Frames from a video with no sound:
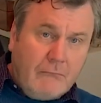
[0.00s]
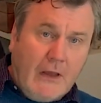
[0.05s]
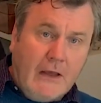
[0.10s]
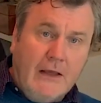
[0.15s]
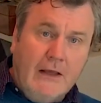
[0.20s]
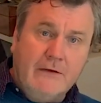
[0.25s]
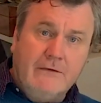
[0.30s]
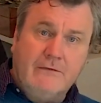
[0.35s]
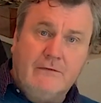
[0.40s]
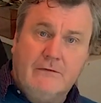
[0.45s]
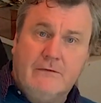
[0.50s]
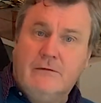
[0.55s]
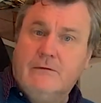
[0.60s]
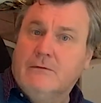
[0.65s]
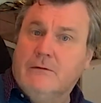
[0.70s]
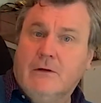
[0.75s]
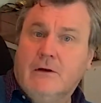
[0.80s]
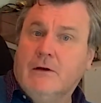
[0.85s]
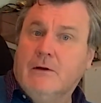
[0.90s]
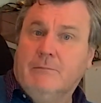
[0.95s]
It's
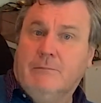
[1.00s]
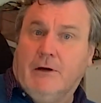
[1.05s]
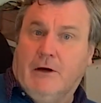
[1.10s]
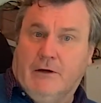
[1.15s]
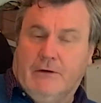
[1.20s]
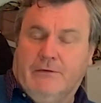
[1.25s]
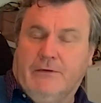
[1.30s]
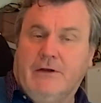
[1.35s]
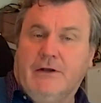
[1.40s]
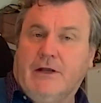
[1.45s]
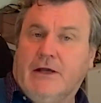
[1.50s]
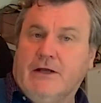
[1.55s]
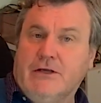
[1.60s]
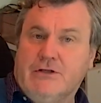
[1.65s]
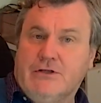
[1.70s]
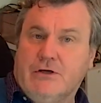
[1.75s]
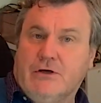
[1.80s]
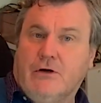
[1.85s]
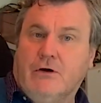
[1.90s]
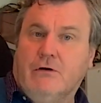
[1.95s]
part of the
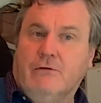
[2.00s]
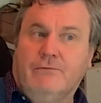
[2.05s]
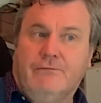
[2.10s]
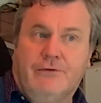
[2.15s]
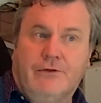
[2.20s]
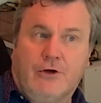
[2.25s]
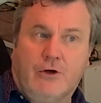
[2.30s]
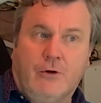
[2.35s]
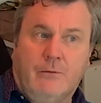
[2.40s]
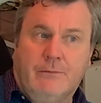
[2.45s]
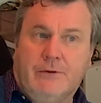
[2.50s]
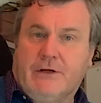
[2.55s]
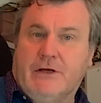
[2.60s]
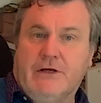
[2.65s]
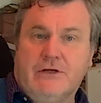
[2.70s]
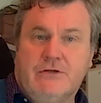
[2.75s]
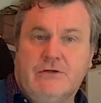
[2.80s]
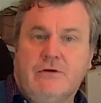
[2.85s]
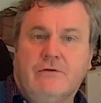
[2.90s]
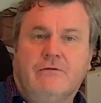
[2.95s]
nature of the
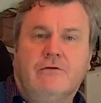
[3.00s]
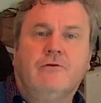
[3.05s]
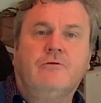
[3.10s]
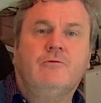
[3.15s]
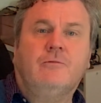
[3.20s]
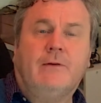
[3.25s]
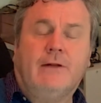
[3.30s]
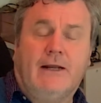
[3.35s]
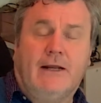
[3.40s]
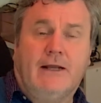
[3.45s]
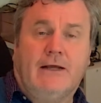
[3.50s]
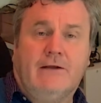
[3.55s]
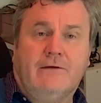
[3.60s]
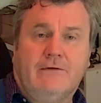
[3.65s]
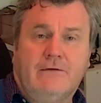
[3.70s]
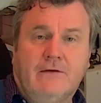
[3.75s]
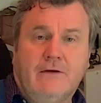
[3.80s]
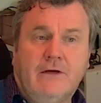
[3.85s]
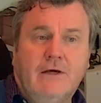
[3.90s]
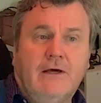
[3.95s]
combination of those
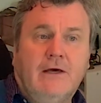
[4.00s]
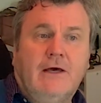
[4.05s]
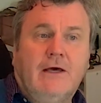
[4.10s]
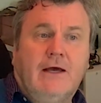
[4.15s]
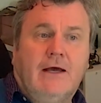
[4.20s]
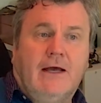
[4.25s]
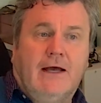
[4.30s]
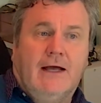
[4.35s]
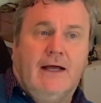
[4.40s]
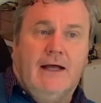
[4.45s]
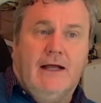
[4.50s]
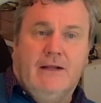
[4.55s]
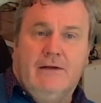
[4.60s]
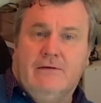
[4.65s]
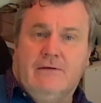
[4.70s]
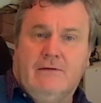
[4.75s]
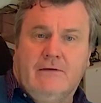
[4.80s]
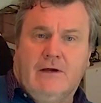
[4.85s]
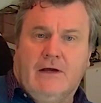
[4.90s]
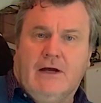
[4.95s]
planets.
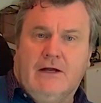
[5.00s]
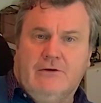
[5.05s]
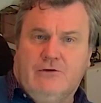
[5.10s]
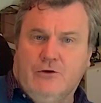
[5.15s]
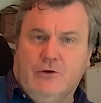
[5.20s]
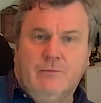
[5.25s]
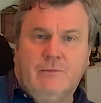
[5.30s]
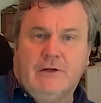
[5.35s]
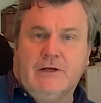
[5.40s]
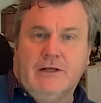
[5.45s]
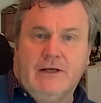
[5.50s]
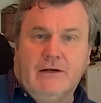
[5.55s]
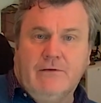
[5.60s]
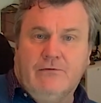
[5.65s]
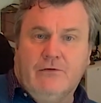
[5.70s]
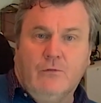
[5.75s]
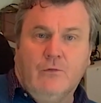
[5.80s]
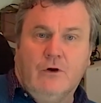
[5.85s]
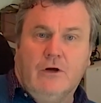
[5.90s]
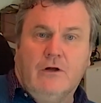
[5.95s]
And I do believe
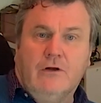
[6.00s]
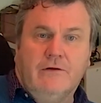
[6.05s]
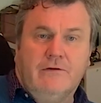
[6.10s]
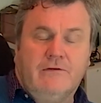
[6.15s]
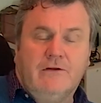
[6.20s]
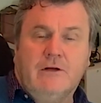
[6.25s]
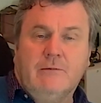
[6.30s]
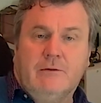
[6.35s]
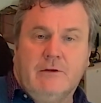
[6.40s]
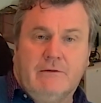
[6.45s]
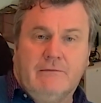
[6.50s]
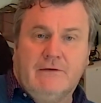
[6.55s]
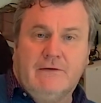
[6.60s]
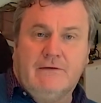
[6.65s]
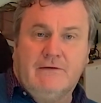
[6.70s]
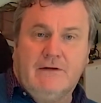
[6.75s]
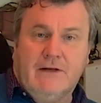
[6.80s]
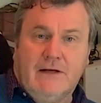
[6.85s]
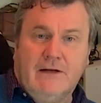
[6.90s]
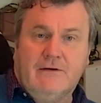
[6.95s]
the world is in a bit of a
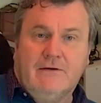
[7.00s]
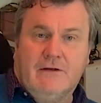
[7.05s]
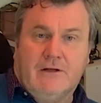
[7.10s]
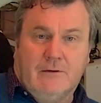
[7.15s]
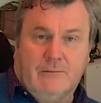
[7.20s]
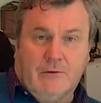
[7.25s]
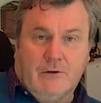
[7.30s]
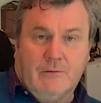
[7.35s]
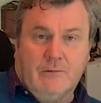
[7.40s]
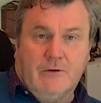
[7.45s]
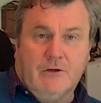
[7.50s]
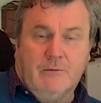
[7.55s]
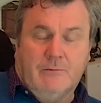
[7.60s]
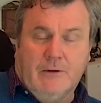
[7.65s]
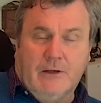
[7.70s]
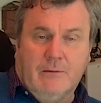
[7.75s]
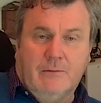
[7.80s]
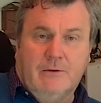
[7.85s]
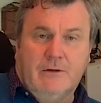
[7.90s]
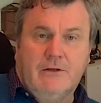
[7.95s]
state at the moment, the
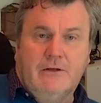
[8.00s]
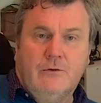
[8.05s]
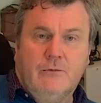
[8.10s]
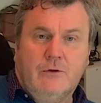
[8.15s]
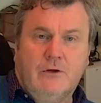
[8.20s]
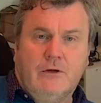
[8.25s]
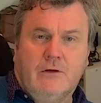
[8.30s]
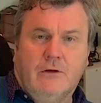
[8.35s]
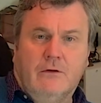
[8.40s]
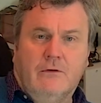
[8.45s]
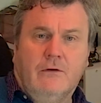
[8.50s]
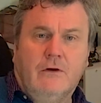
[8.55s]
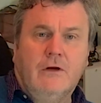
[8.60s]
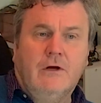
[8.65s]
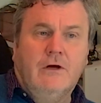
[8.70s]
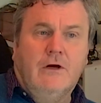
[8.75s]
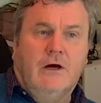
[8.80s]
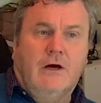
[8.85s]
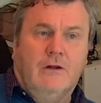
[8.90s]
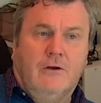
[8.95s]
people in the world.
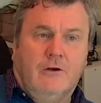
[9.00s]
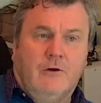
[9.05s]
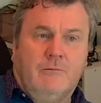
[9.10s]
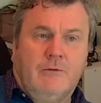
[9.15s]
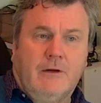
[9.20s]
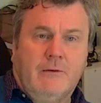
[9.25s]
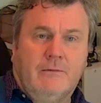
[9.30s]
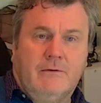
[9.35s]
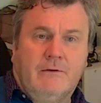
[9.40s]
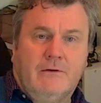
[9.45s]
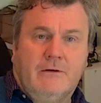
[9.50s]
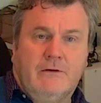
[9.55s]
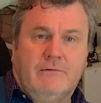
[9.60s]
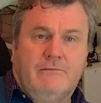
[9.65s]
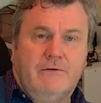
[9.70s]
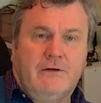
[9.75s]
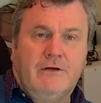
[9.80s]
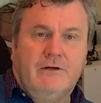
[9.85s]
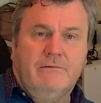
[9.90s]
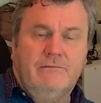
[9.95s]
A lot of people are
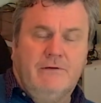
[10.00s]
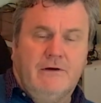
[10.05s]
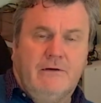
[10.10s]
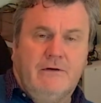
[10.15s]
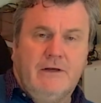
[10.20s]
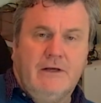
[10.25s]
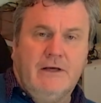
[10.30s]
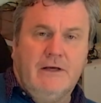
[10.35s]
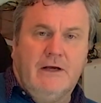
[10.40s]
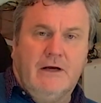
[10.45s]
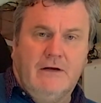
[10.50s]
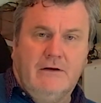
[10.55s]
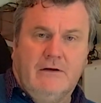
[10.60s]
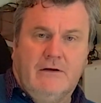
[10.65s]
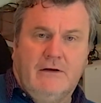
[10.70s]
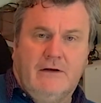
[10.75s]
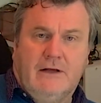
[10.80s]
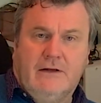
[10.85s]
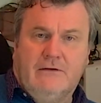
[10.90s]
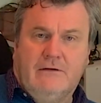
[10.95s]
feeling very
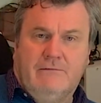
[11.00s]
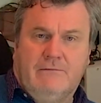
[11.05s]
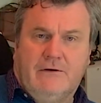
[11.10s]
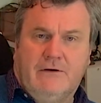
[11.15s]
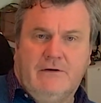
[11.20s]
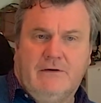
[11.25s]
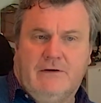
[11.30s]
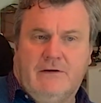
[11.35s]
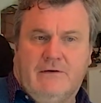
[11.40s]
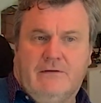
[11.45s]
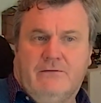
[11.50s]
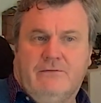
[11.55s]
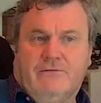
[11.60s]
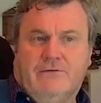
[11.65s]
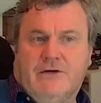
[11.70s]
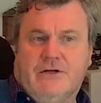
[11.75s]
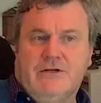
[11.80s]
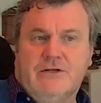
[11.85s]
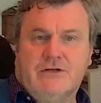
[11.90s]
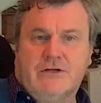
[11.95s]
unconnected, very
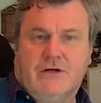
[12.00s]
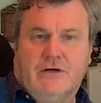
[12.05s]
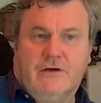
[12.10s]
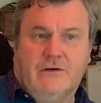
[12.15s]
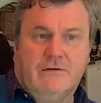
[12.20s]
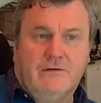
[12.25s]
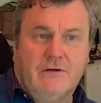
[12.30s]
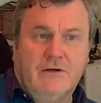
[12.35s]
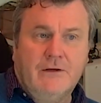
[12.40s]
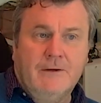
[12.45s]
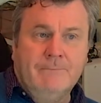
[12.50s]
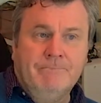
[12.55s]
disenfranchised.